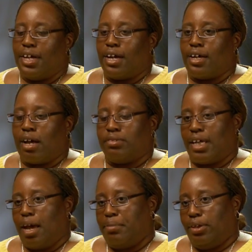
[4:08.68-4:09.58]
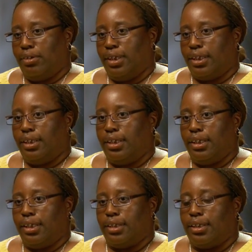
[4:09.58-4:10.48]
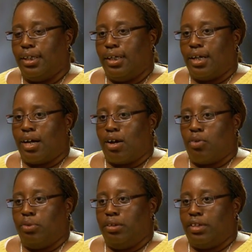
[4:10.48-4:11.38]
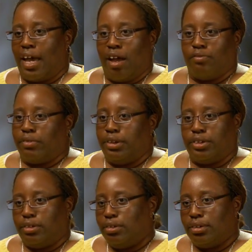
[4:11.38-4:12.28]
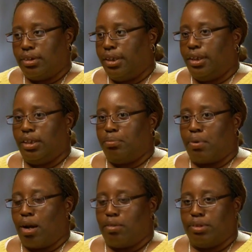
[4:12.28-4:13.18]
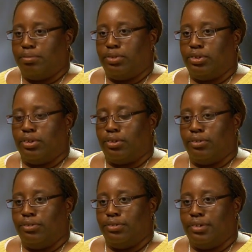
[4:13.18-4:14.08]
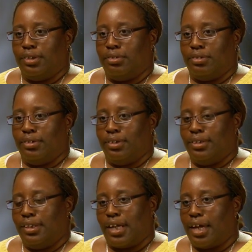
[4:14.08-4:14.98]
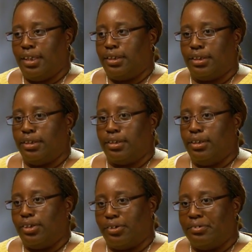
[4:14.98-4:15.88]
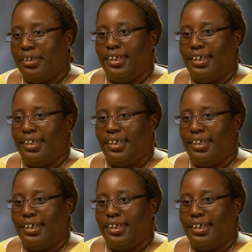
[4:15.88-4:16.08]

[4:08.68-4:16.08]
I was a happy-go-lucky kid with average kid problems. You know, did I eat the cookie? No.